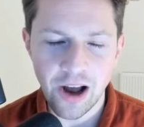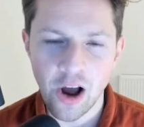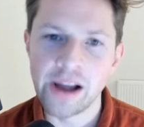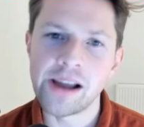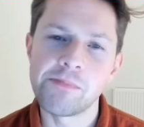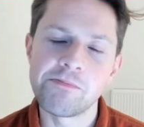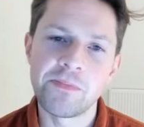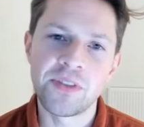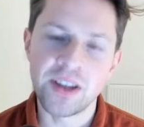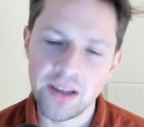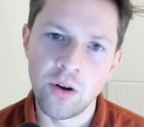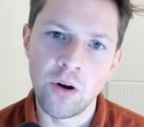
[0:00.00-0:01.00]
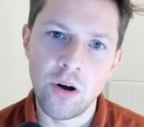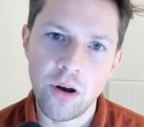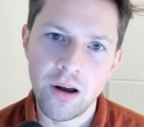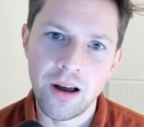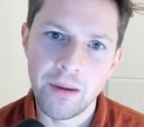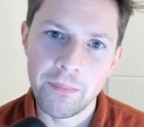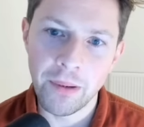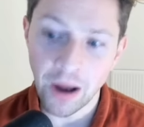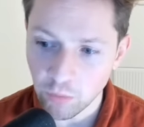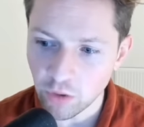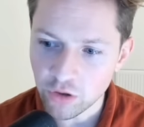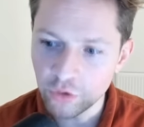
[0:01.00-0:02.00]
I think not, but I
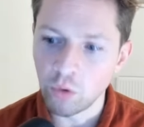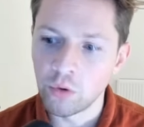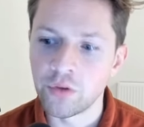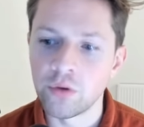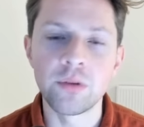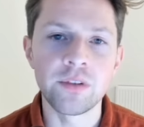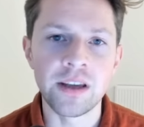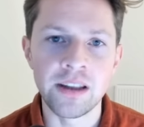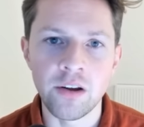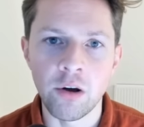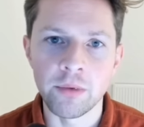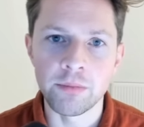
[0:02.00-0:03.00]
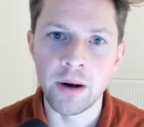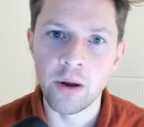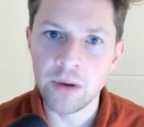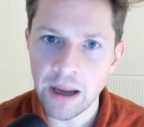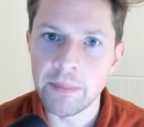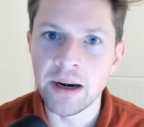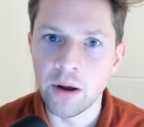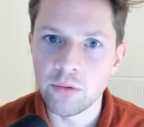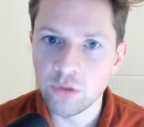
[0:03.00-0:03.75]
want your thoughts in the comments below. Let me know.